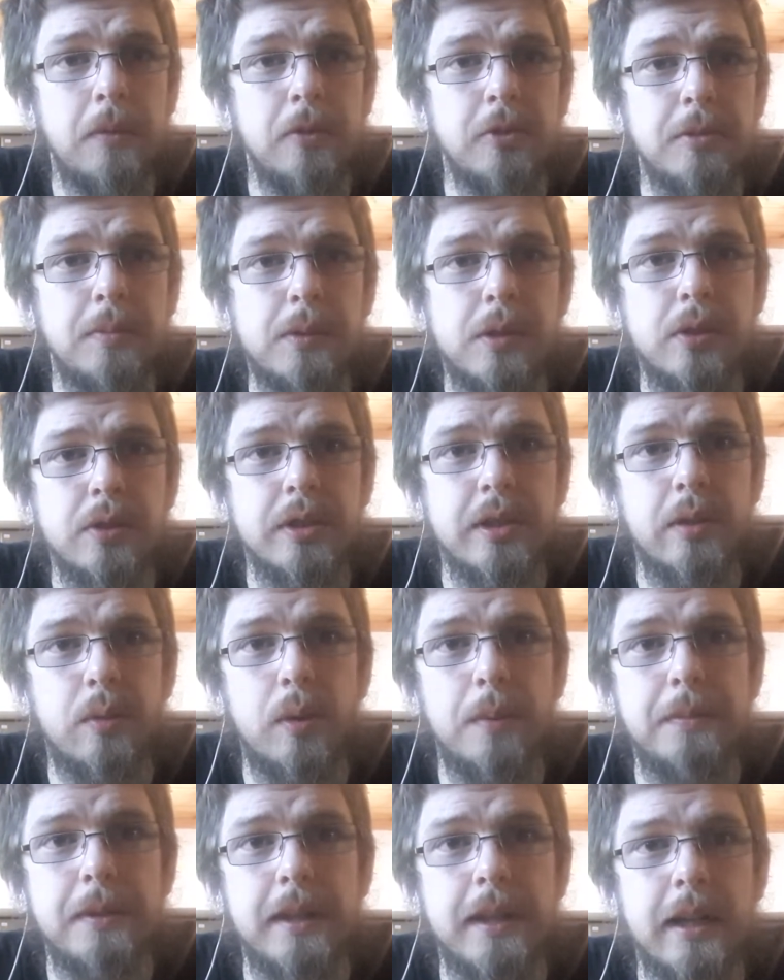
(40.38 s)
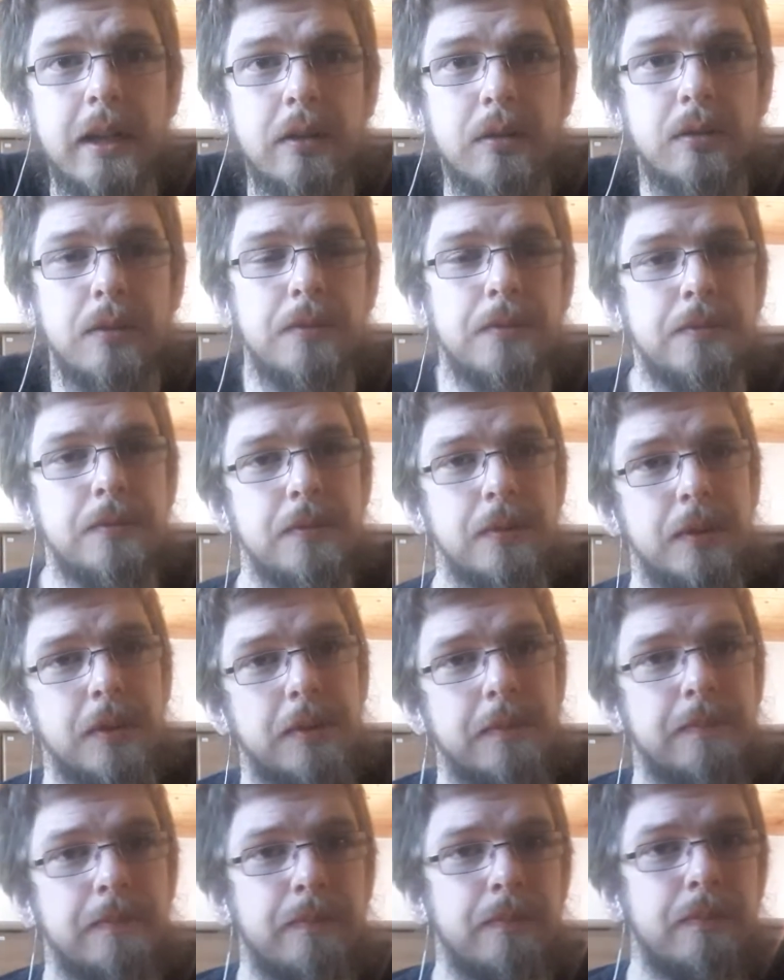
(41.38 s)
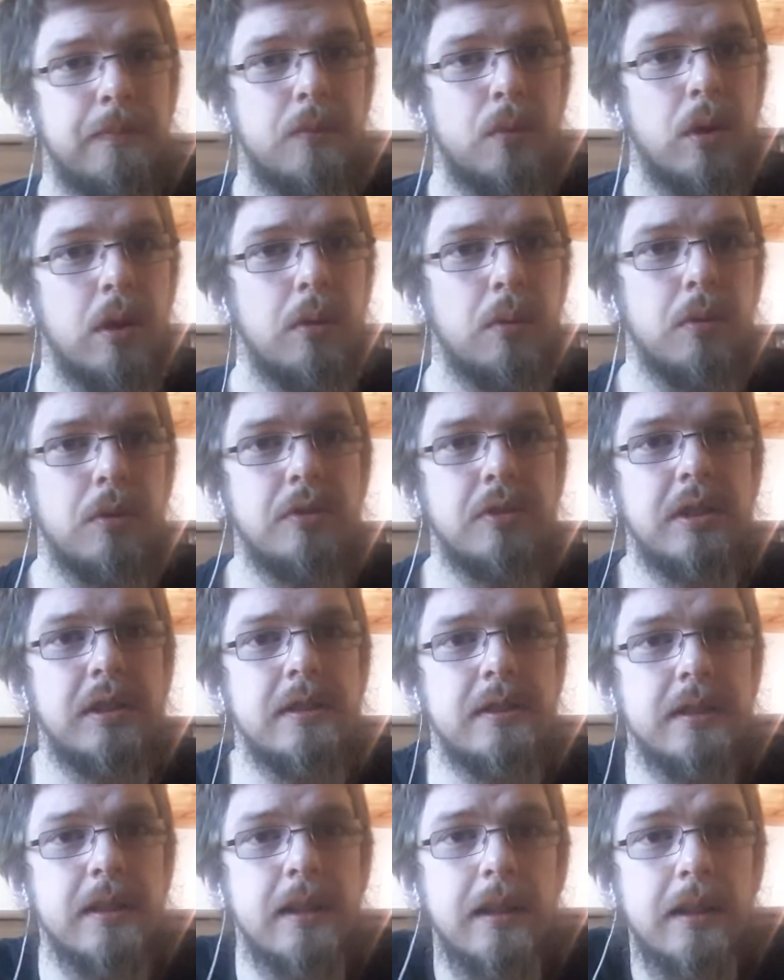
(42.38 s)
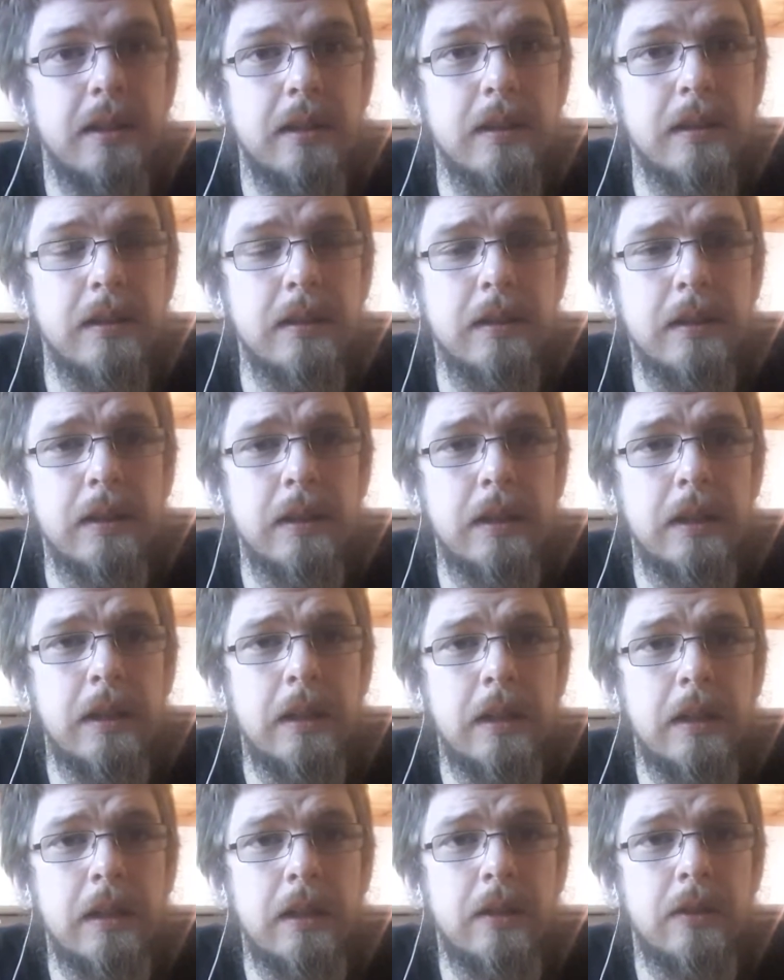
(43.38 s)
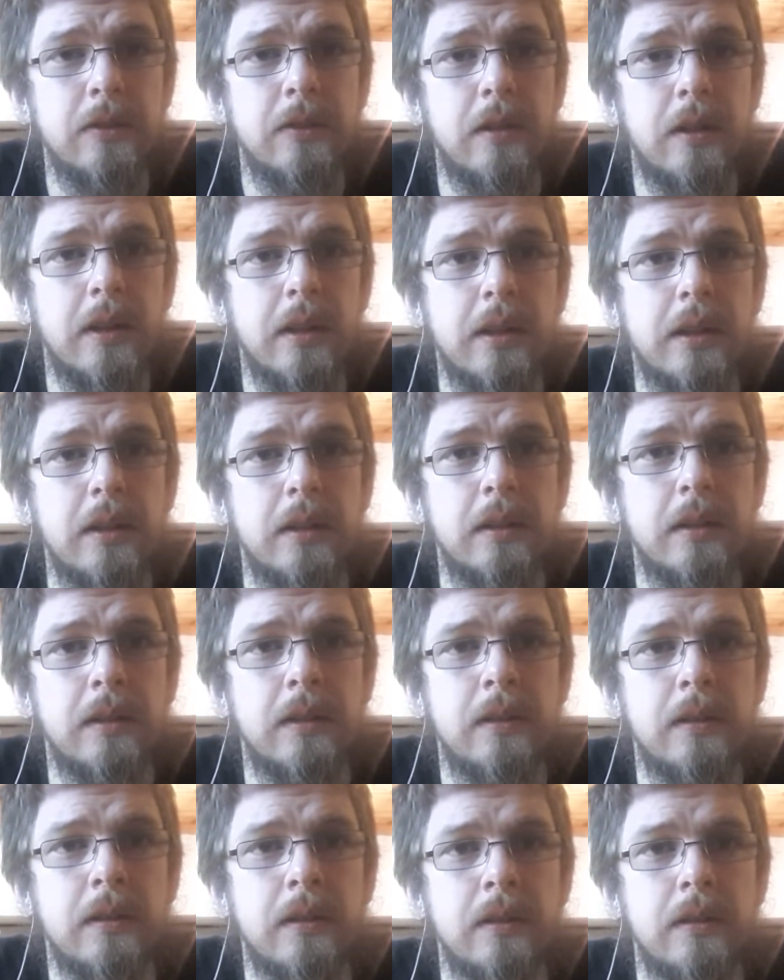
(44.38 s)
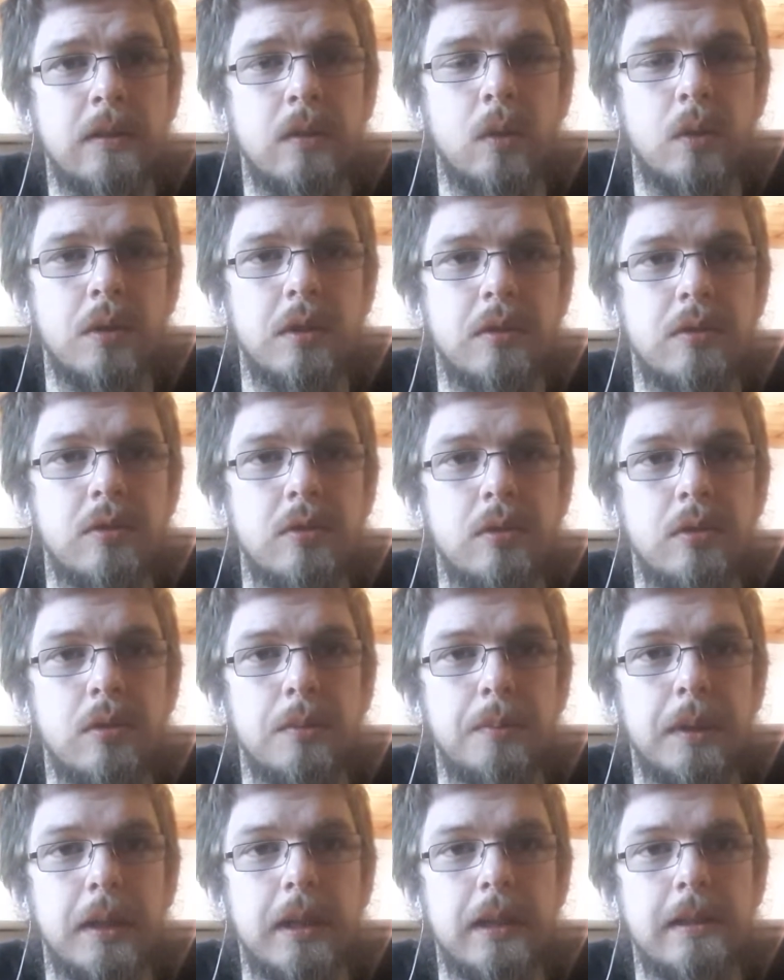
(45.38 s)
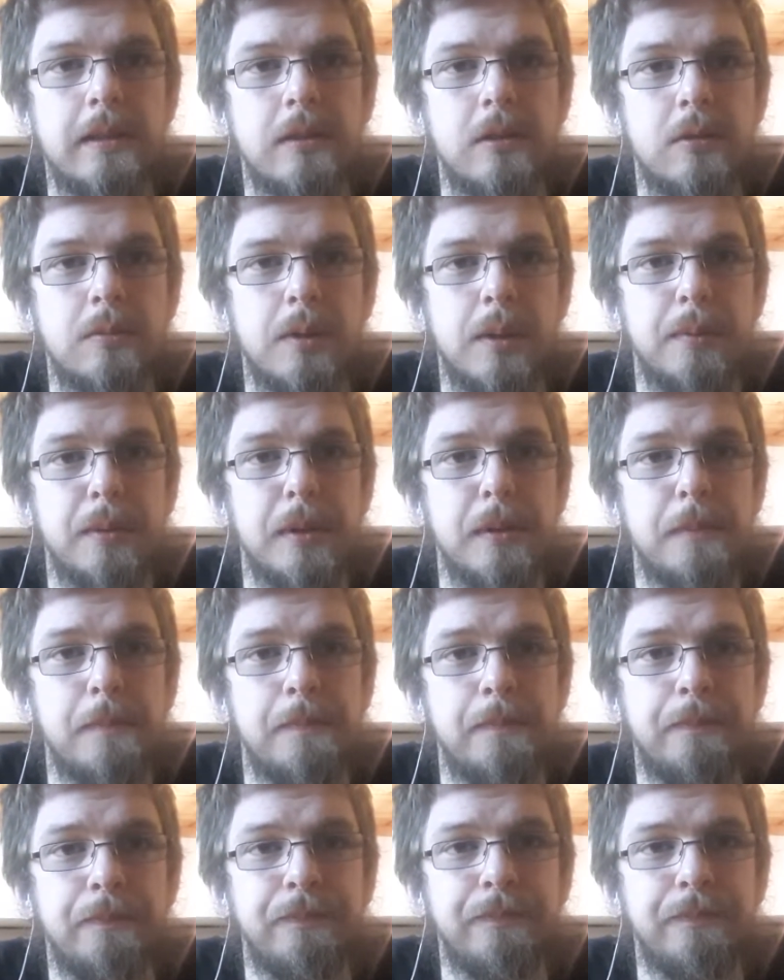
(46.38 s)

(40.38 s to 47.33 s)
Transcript: mostly because I ripped it out of um, what it was inside so I can uh, sort it through a bit easier maybe.